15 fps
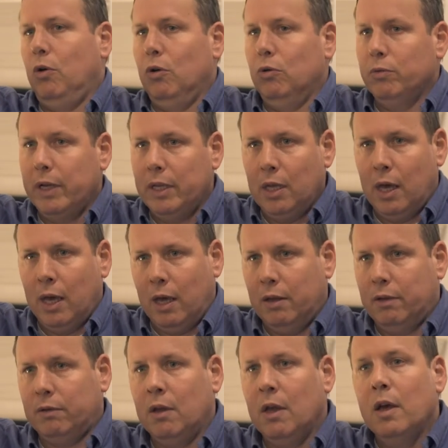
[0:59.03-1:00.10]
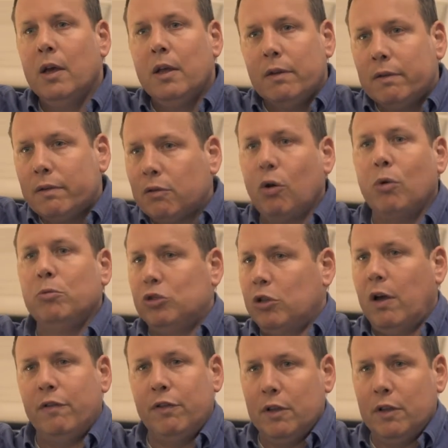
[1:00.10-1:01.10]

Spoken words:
already has some Java